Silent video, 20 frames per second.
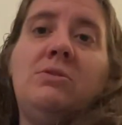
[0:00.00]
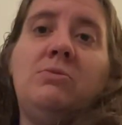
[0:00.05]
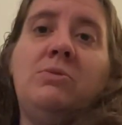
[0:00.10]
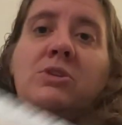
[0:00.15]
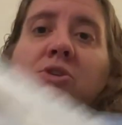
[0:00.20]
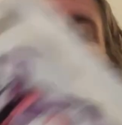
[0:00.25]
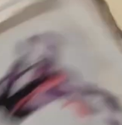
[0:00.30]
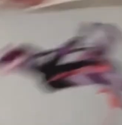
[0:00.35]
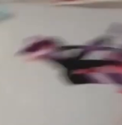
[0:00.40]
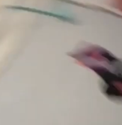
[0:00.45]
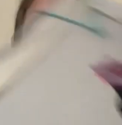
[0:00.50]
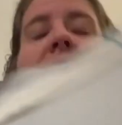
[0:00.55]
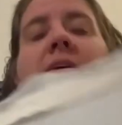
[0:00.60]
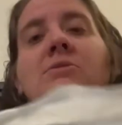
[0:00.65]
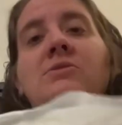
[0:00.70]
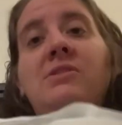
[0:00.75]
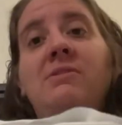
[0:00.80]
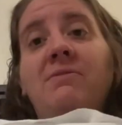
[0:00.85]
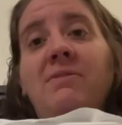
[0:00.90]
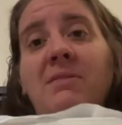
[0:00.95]
which way it
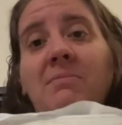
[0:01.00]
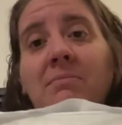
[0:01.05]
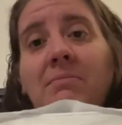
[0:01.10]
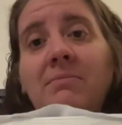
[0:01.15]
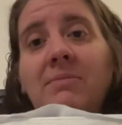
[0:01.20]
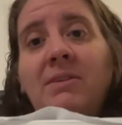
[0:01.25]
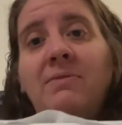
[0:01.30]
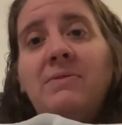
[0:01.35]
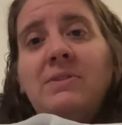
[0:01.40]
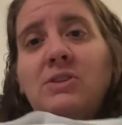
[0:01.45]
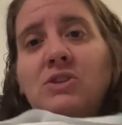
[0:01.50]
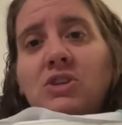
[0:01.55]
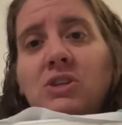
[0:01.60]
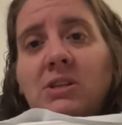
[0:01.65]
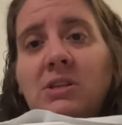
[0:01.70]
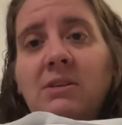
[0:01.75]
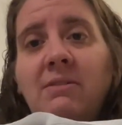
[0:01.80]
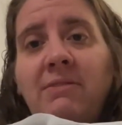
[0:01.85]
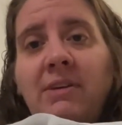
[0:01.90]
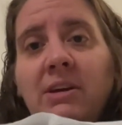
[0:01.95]
goes if it's
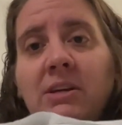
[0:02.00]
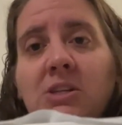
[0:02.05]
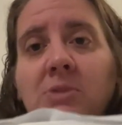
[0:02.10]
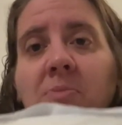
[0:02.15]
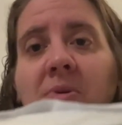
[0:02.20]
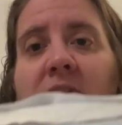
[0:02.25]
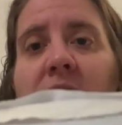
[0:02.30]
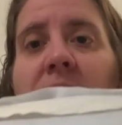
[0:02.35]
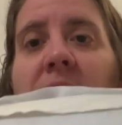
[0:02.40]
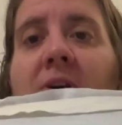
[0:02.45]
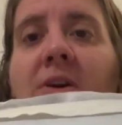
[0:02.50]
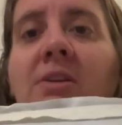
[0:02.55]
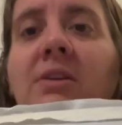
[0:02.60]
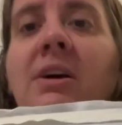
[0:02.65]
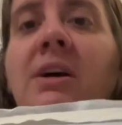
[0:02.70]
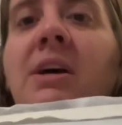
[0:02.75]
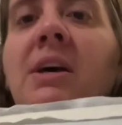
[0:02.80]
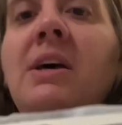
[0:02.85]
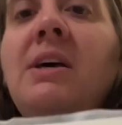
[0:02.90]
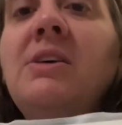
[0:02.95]
just a very small start.
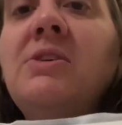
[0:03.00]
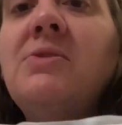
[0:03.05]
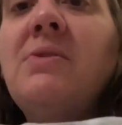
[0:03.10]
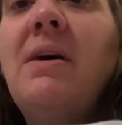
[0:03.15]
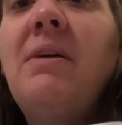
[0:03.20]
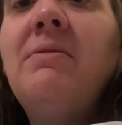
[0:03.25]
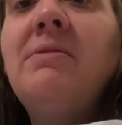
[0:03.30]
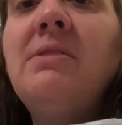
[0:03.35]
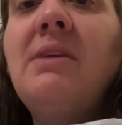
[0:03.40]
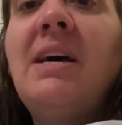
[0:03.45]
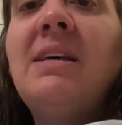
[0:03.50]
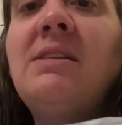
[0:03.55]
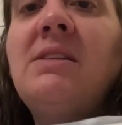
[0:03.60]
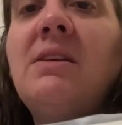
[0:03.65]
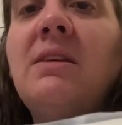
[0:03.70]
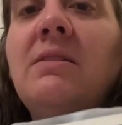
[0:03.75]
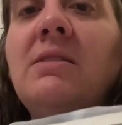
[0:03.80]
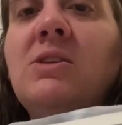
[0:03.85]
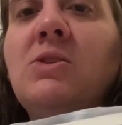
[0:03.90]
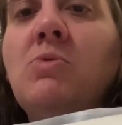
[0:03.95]
So I
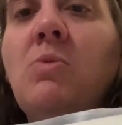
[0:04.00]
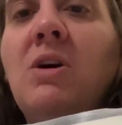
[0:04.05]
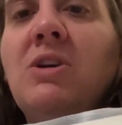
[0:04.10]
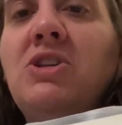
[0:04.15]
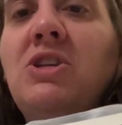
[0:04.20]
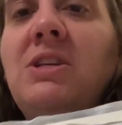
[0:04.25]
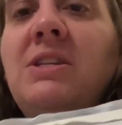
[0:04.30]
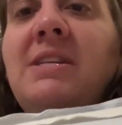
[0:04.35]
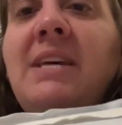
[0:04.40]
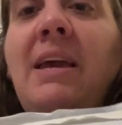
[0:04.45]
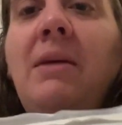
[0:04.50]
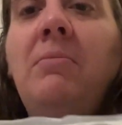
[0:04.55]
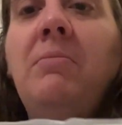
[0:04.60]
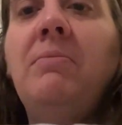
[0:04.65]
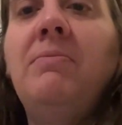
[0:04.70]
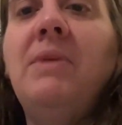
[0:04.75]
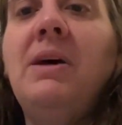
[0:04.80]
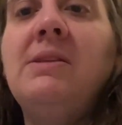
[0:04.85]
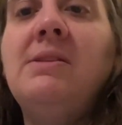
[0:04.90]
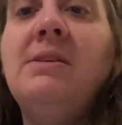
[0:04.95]
stuck this washi tape
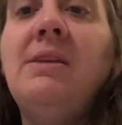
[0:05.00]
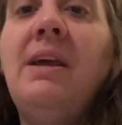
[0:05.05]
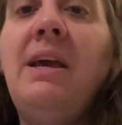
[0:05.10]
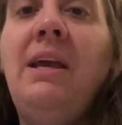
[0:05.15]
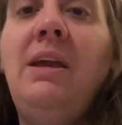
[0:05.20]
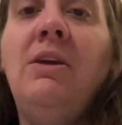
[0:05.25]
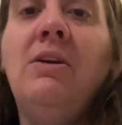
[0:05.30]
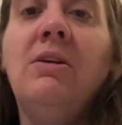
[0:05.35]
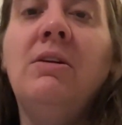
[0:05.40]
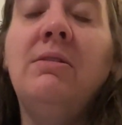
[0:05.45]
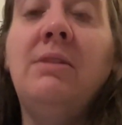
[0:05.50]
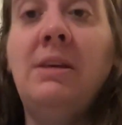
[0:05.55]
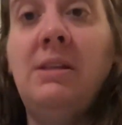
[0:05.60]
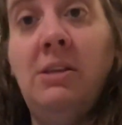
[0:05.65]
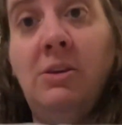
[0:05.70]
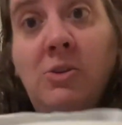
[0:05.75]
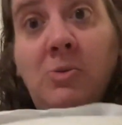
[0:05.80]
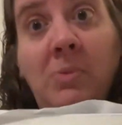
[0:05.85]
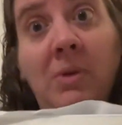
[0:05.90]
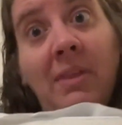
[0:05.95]
that's an anchor that
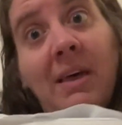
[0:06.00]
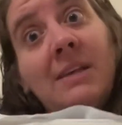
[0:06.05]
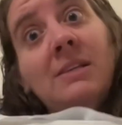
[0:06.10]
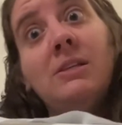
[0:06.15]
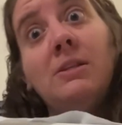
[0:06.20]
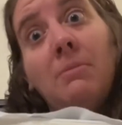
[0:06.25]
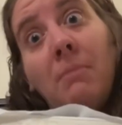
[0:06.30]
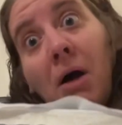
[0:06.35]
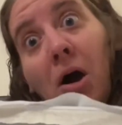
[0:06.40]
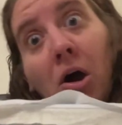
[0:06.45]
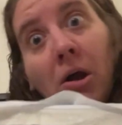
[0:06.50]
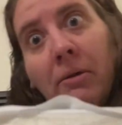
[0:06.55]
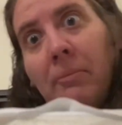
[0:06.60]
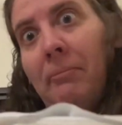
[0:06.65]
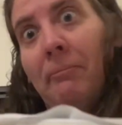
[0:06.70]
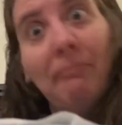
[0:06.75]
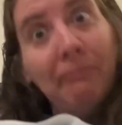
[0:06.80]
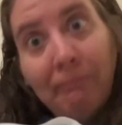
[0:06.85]
tells me that's the bottom